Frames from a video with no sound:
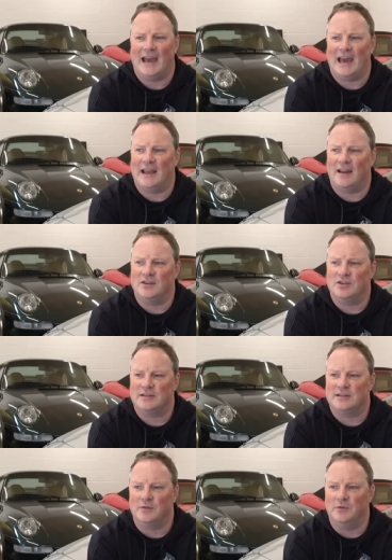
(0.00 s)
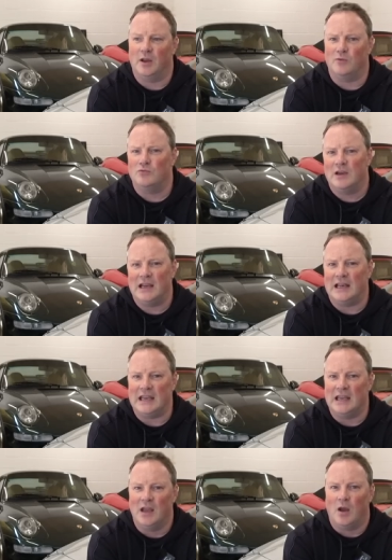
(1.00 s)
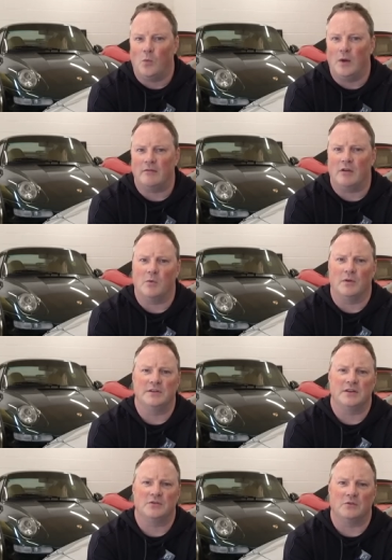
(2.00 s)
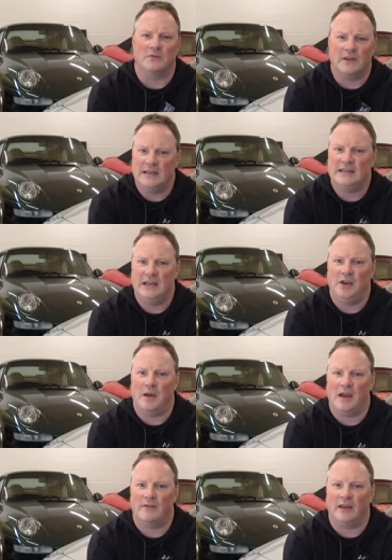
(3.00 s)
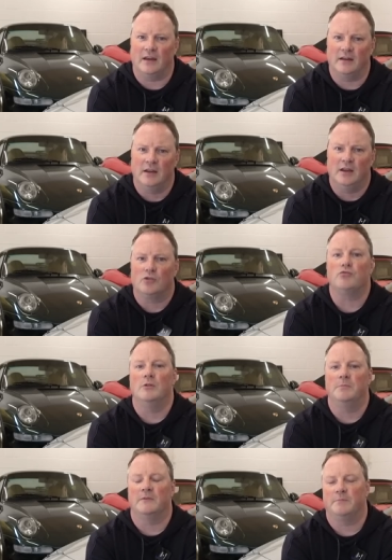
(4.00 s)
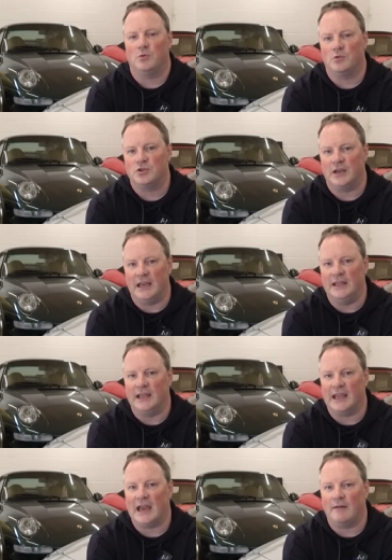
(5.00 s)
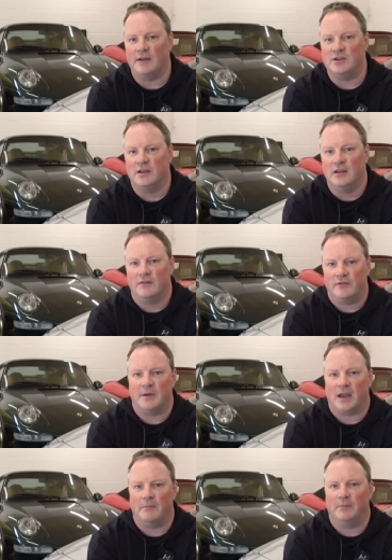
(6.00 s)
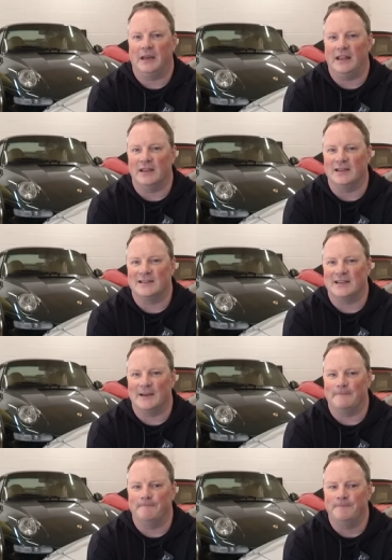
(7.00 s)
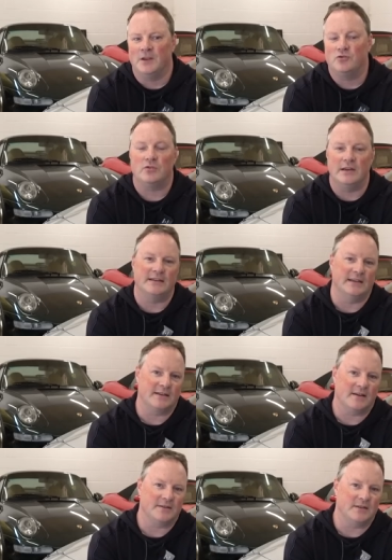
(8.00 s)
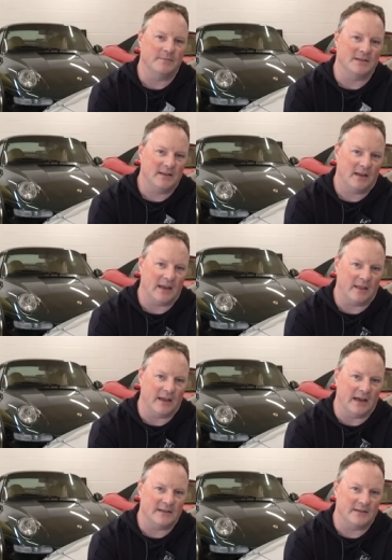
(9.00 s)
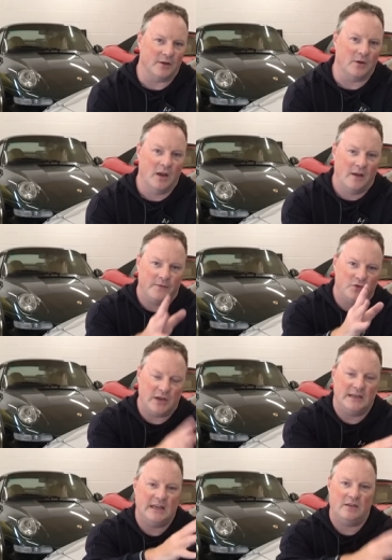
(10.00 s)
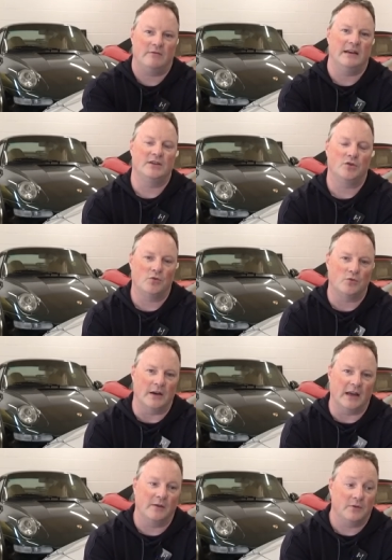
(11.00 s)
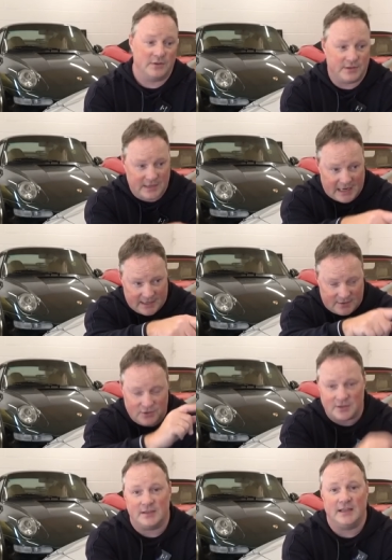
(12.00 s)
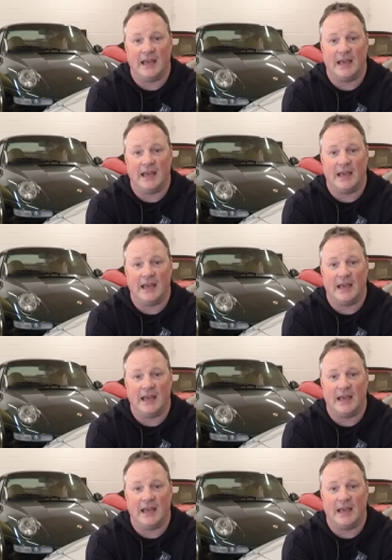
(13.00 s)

and I just don't know really whether I want to sort of continue having a group of Porsche in the garage from a company that um, treats its customers like that. So G T three Touring sat just